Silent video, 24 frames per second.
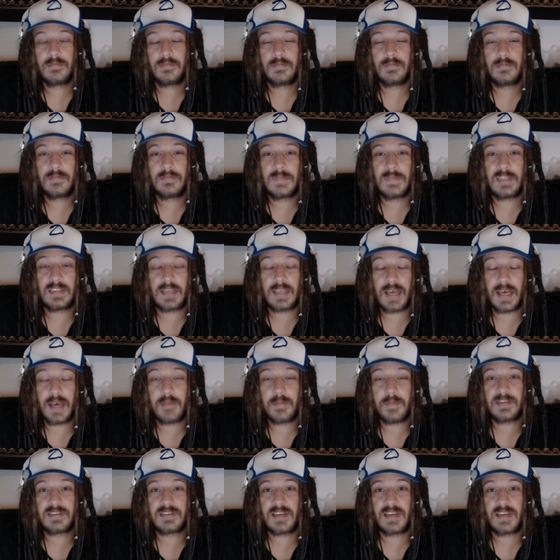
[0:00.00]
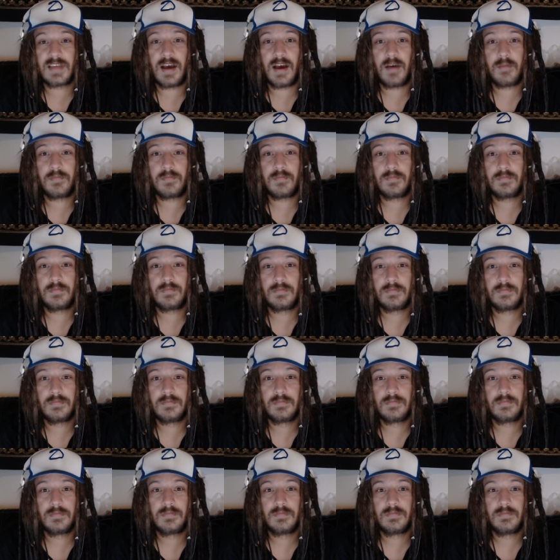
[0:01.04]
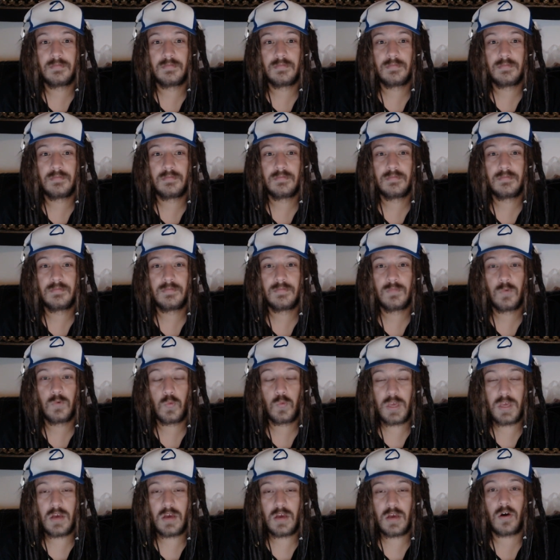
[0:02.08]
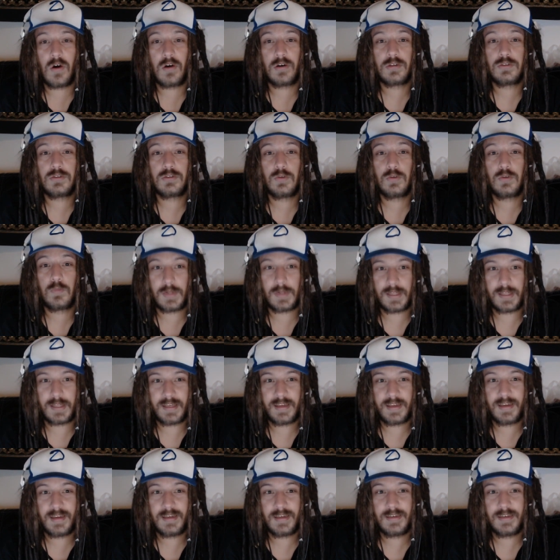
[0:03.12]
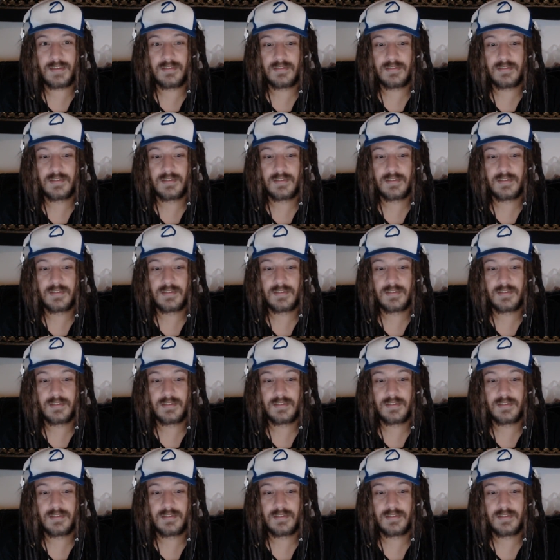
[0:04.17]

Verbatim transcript: The time has come. We are to play